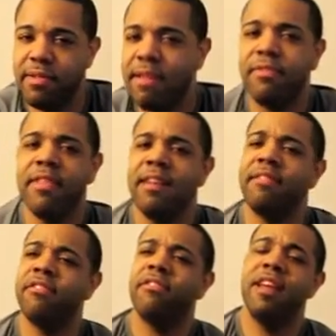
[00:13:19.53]
So that's
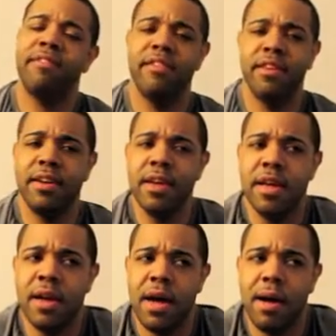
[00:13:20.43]
that's the, that's
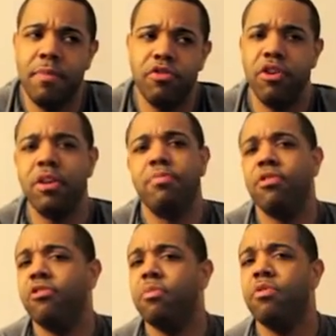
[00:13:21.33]
the um, the training
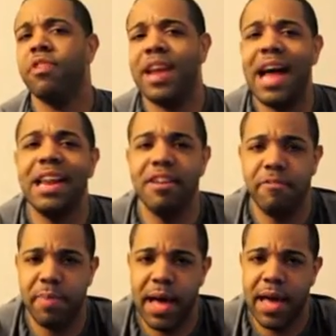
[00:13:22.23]
principles that I
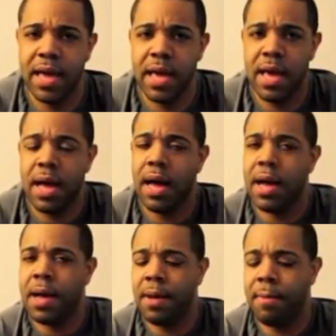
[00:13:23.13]
live by.
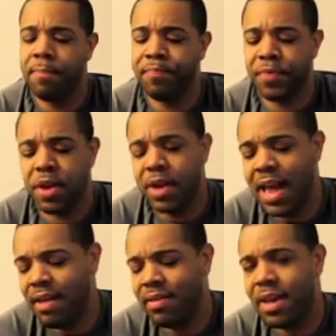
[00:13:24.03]
Um,
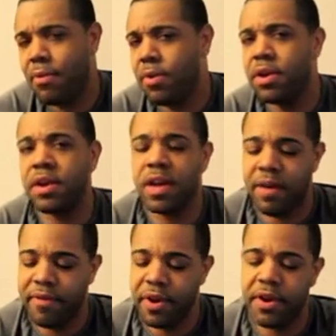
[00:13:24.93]
last thing I wanted to
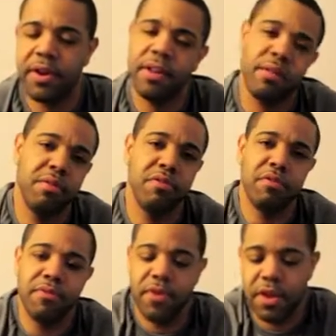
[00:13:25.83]
cover here on this
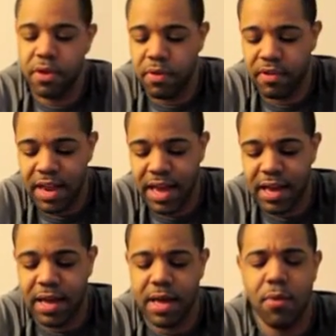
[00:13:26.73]
YouTube video is
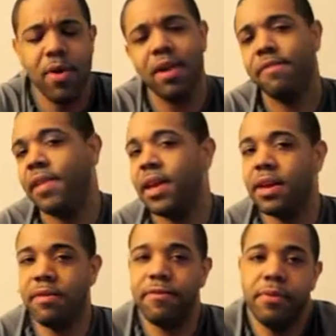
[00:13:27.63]
like a uh, way of
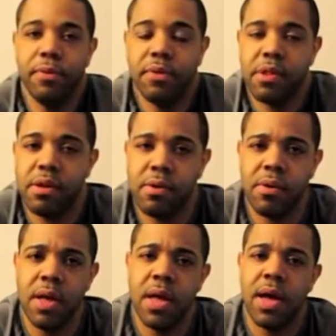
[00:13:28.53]
thinking of food.
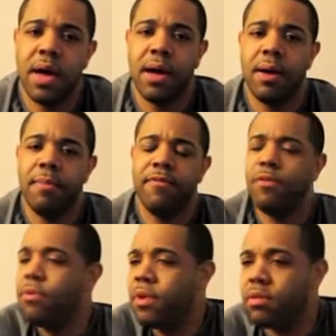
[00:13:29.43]
So um,
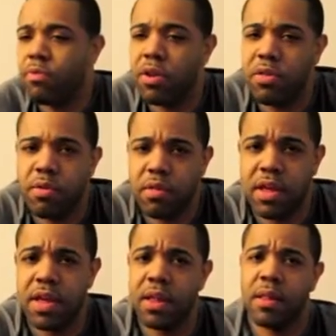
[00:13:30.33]
food is one of those
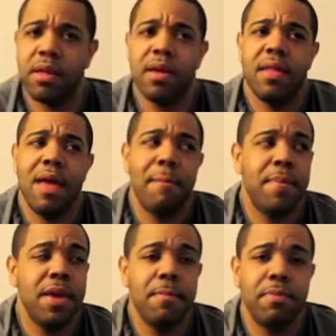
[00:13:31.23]
things uh, that
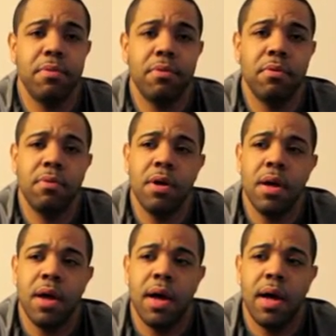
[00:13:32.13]
people
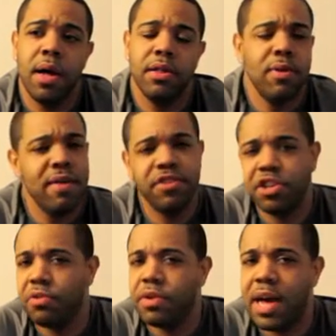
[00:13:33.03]
uh, don't have
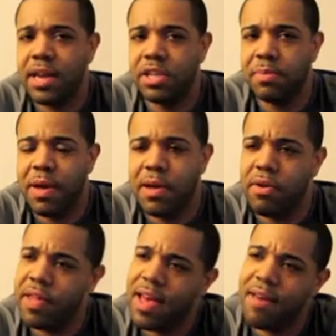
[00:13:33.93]
general knowledge about. I
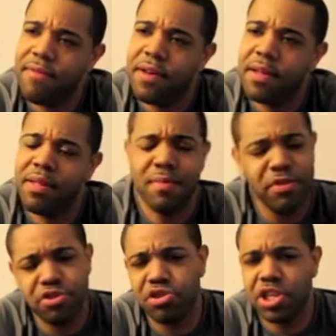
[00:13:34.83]
know they have uh, some
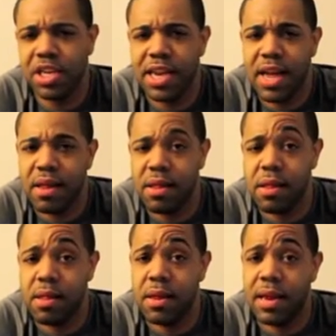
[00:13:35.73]
nutrition
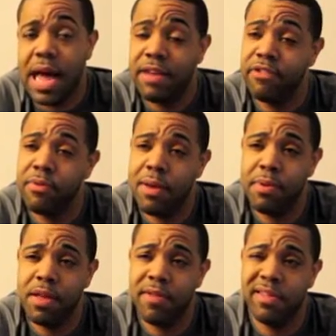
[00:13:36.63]
classes in high school. I
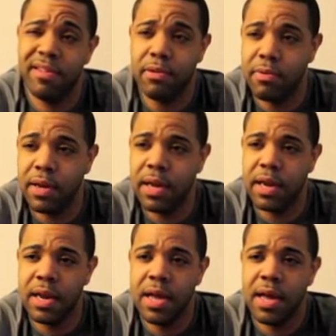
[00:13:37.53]
believe I took
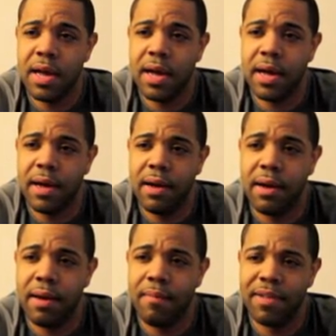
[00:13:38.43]
one.
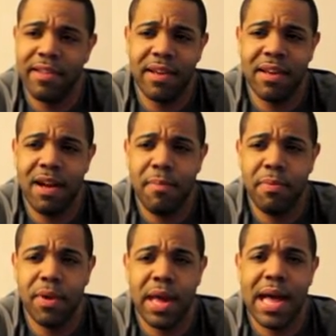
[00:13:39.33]
Um, I took a
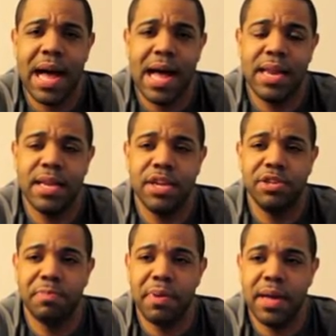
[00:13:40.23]
couple in
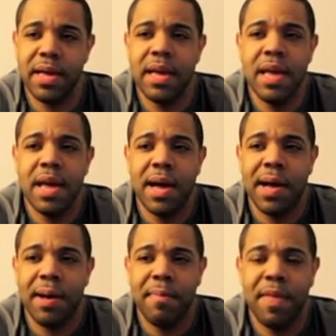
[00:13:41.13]
college, but
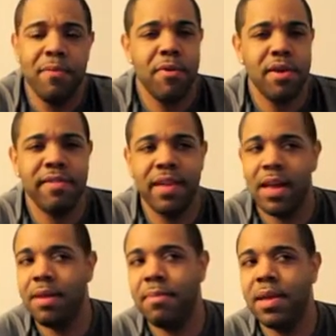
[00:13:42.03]
um, they weren't
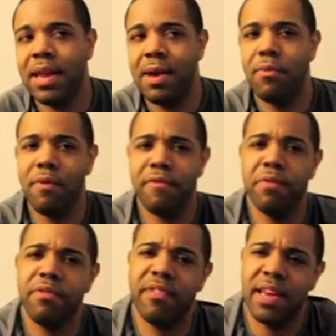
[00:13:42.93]
telling me like what
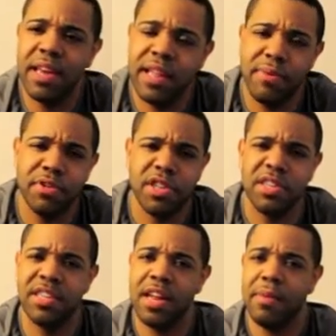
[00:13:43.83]
foods to eat. They were
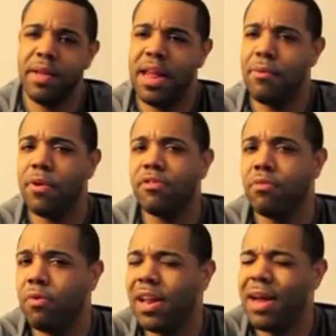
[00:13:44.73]
just telling me like
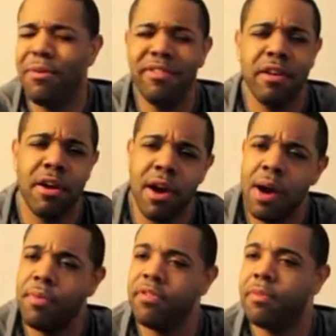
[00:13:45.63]
what's what, like what's the
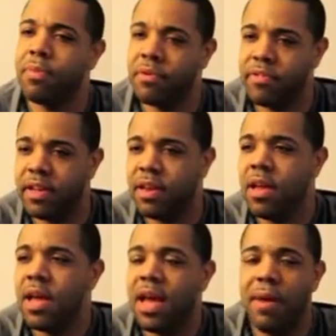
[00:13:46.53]
carb, what's the protein,
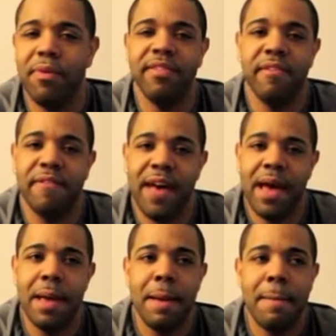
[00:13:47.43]
and what's the
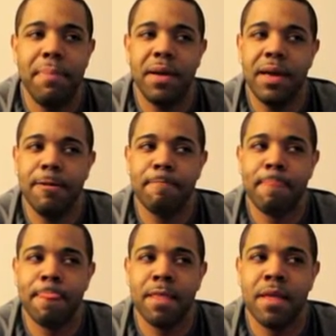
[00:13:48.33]
fat. But
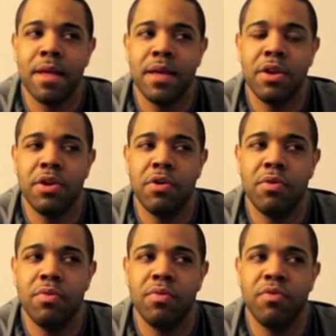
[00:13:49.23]
you
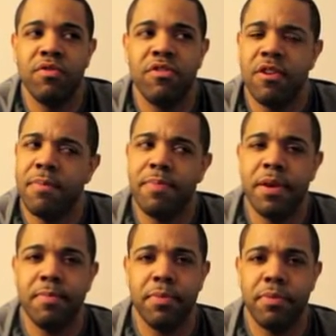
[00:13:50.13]
know, certain
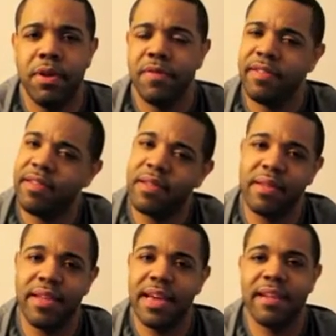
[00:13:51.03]
people, even to
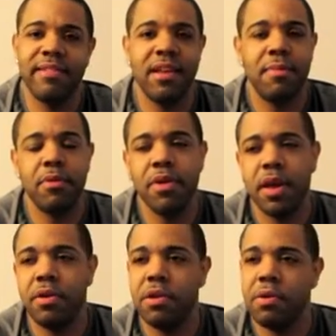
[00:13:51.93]
this day, I tell them, oh yeah,
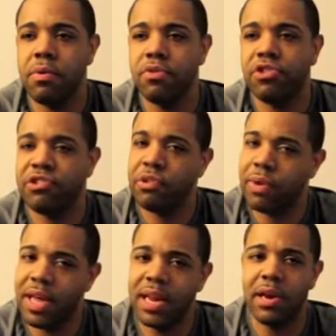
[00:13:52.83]
you know, just don't
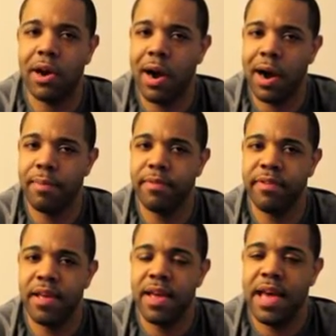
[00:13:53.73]
eat any
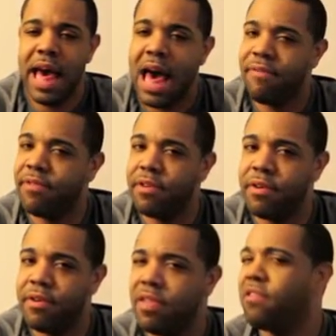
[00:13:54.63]
carbs
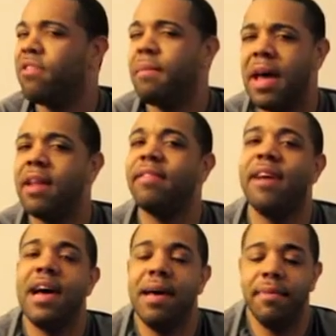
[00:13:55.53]
after this amount of
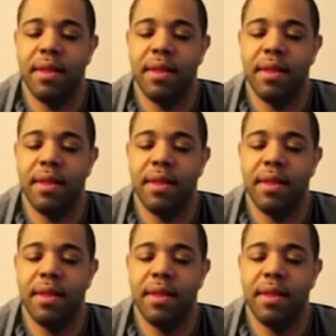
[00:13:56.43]
time.